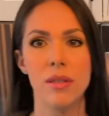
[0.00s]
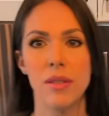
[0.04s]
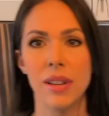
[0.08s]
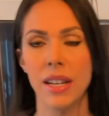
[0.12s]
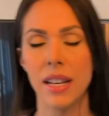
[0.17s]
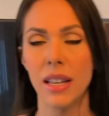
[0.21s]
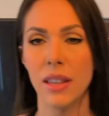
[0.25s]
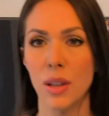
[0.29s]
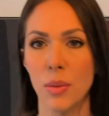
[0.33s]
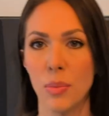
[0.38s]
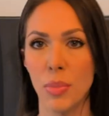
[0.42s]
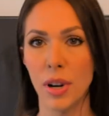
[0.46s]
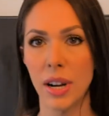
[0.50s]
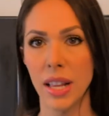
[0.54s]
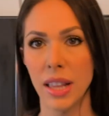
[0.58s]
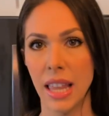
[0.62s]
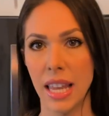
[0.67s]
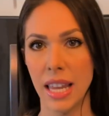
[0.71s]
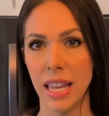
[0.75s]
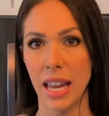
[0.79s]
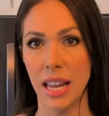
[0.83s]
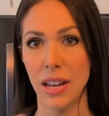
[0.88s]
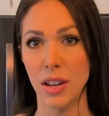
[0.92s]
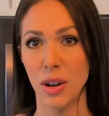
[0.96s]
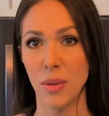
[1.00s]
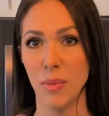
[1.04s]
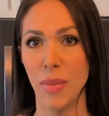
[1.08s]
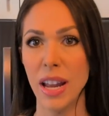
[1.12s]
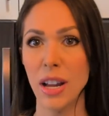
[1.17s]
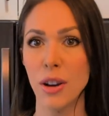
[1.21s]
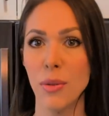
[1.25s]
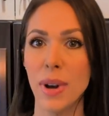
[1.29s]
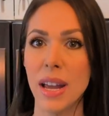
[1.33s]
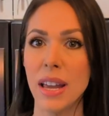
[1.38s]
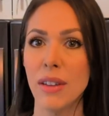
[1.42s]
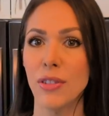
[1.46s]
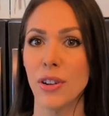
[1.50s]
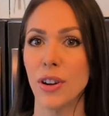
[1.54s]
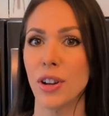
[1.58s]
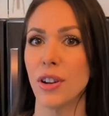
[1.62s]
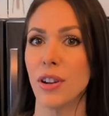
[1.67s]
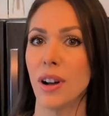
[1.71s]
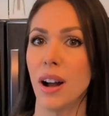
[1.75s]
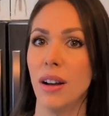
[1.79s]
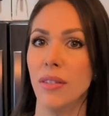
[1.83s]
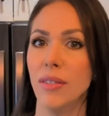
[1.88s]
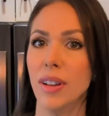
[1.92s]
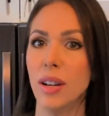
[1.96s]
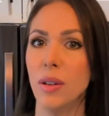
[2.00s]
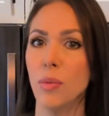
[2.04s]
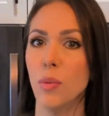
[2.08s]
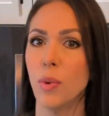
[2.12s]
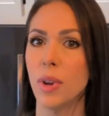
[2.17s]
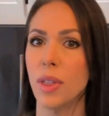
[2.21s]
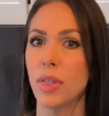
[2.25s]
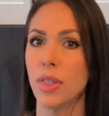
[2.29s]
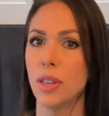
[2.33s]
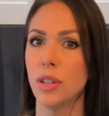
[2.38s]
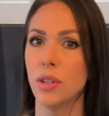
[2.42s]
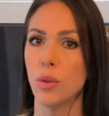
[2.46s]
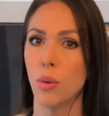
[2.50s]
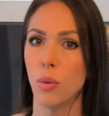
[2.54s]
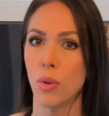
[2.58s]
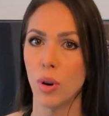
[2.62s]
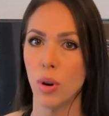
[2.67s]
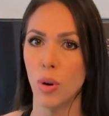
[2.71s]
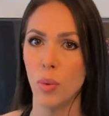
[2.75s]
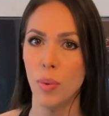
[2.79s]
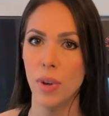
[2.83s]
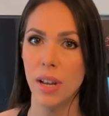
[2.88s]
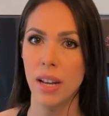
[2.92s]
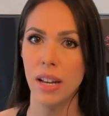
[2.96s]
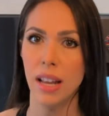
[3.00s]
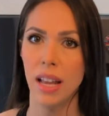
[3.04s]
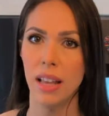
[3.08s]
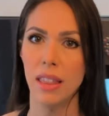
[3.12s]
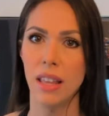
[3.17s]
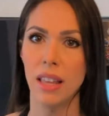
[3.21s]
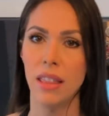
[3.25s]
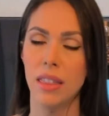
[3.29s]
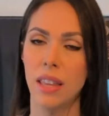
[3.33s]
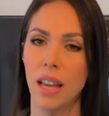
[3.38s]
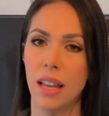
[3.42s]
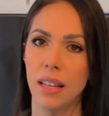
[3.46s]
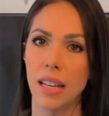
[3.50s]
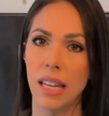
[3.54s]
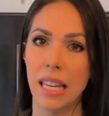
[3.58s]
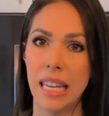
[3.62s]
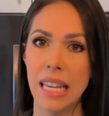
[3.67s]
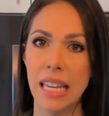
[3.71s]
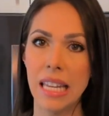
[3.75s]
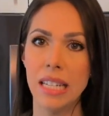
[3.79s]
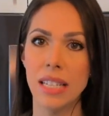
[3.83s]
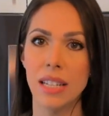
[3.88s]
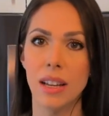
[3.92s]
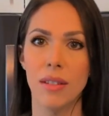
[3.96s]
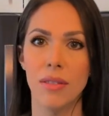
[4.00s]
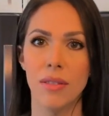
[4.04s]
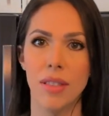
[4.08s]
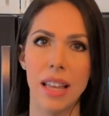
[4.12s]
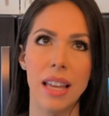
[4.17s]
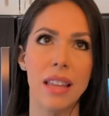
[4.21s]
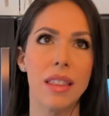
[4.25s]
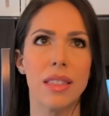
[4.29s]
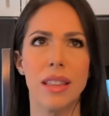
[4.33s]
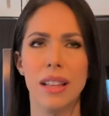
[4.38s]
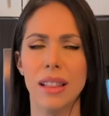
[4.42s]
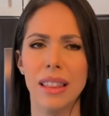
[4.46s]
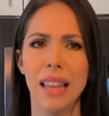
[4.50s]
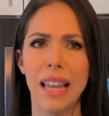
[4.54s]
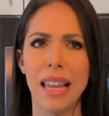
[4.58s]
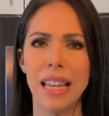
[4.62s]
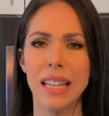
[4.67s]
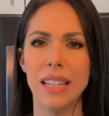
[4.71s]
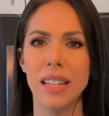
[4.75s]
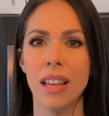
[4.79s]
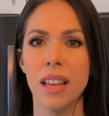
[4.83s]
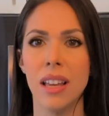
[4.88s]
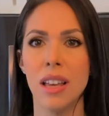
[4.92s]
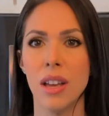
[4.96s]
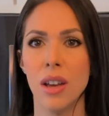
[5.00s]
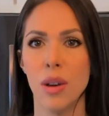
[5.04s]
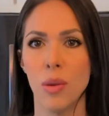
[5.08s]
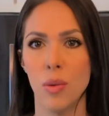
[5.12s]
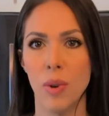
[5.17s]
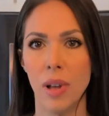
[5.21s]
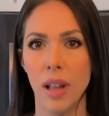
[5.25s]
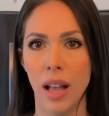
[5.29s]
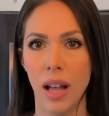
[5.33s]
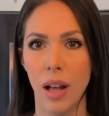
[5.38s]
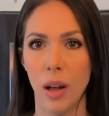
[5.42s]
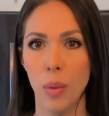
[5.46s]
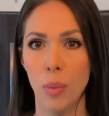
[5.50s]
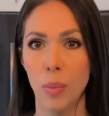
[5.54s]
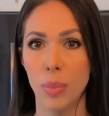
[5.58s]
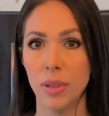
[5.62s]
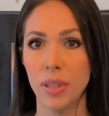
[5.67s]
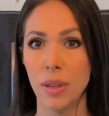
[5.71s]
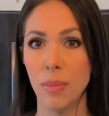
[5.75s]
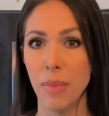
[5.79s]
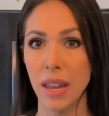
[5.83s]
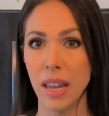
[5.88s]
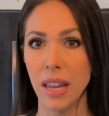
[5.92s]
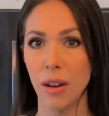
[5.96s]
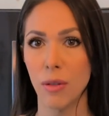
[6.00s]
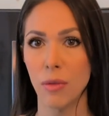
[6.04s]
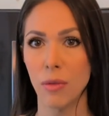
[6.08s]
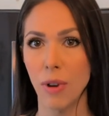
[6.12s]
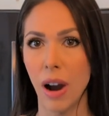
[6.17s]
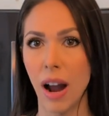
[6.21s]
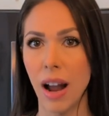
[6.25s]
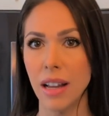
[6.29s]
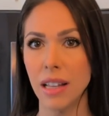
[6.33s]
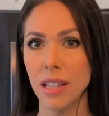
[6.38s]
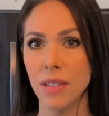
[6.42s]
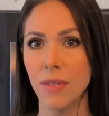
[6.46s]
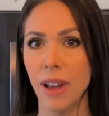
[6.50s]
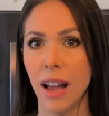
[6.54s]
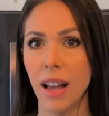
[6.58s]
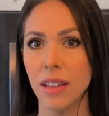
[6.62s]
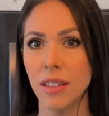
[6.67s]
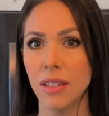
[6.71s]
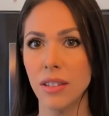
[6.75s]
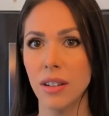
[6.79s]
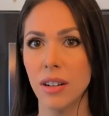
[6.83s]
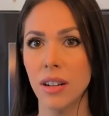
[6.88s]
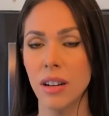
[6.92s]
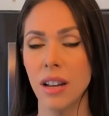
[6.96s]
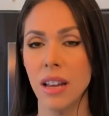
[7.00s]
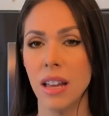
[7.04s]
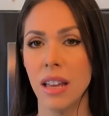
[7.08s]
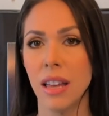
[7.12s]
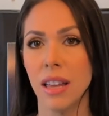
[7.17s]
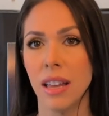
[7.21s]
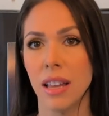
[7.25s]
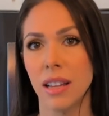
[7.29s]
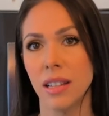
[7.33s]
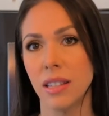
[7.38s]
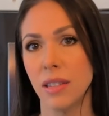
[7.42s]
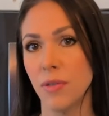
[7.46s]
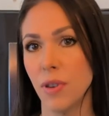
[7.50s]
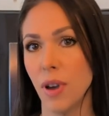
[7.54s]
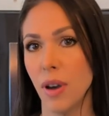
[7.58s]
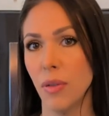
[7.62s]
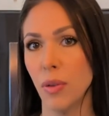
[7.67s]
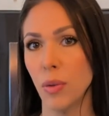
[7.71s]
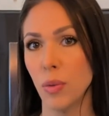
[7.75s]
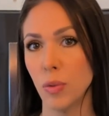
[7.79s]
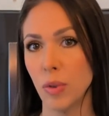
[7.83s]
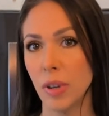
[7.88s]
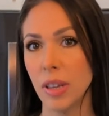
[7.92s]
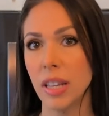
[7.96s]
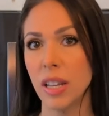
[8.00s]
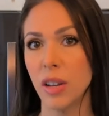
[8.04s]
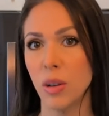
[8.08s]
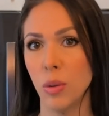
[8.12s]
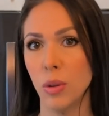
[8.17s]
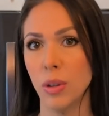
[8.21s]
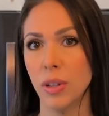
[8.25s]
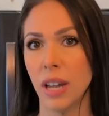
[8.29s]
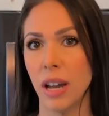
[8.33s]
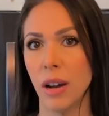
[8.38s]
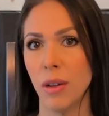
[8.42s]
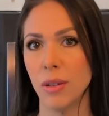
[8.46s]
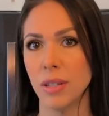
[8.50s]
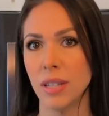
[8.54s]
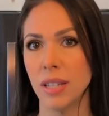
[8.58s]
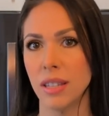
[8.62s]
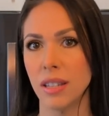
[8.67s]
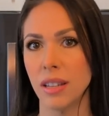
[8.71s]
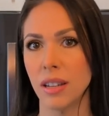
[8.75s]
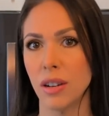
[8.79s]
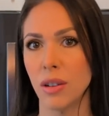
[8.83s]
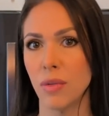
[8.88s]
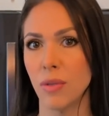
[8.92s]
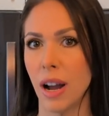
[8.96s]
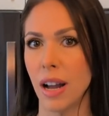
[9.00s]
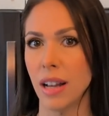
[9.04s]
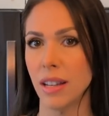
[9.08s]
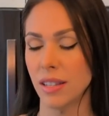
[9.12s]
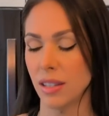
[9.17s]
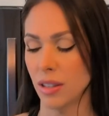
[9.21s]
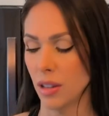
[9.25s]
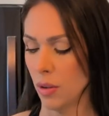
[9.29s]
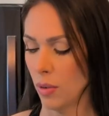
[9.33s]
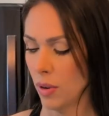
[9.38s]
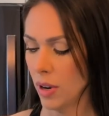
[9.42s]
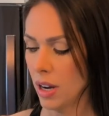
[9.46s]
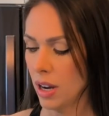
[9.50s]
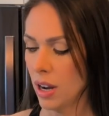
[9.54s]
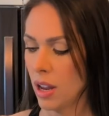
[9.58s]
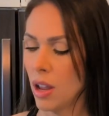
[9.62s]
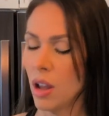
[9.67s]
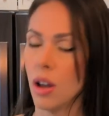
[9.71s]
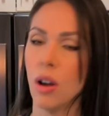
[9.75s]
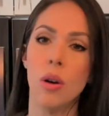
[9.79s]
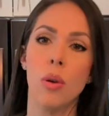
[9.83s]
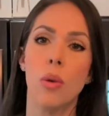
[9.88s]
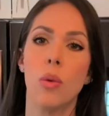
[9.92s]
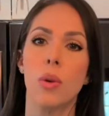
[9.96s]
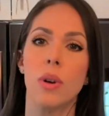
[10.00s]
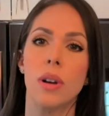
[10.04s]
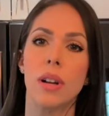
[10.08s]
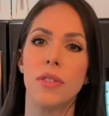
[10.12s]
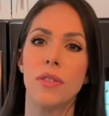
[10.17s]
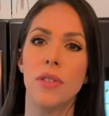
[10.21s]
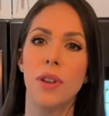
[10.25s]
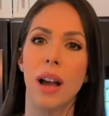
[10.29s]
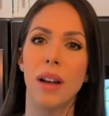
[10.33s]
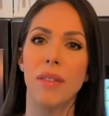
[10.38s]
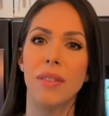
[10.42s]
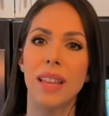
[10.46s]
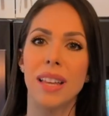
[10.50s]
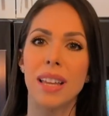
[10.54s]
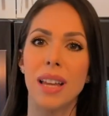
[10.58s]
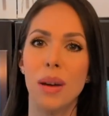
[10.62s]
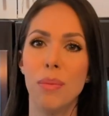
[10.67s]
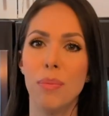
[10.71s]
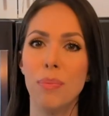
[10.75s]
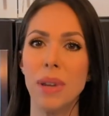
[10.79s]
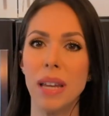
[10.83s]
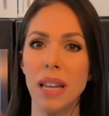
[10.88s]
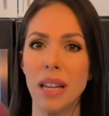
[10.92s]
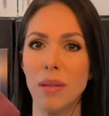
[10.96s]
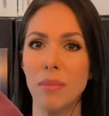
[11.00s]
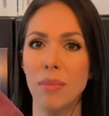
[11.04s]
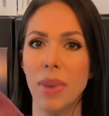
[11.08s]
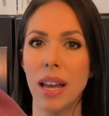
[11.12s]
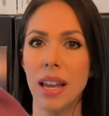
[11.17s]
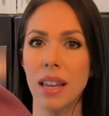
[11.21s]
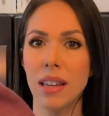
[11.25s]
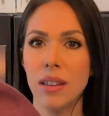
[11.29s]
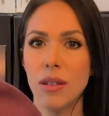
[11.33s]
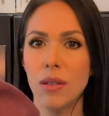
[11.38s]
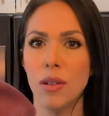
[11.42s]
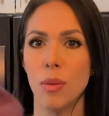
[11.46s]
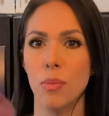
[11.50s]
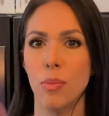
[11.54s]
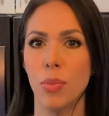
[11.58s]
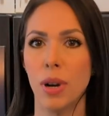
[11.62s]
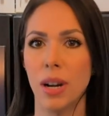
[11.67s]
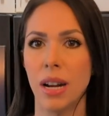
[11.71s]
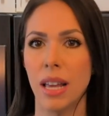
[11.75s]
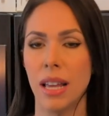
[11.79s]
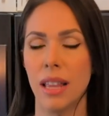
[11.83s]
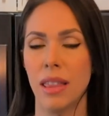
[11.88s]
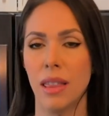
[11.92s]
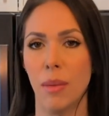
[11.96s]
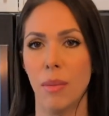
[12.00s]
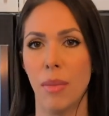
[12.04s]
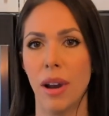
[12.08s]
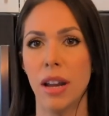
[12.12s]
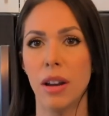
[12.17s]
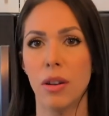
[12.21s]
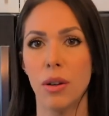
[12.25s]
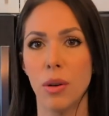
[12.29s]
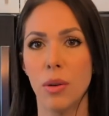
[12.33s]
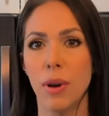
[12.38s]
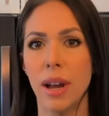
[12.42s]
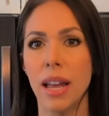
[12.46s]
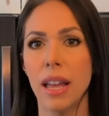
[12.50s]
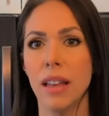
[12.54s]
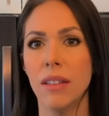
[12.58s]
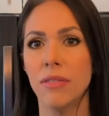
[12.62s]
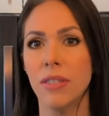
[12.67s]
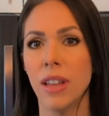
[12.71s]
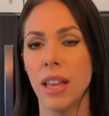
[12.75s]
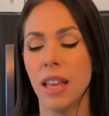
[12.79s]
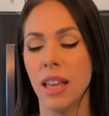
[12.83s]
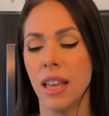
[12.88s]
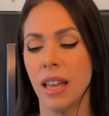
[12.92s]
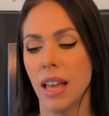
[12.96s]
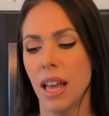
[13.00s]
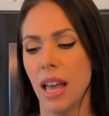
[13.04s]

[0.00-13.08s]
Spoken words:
You could either put it like in your microwave or your oven with the door open, and then that heat of like the light will help to make it rise faster. Because if you have a really cold house, it's gonna rise slower. Or if you have like a bean bag, you can put it in the microwave.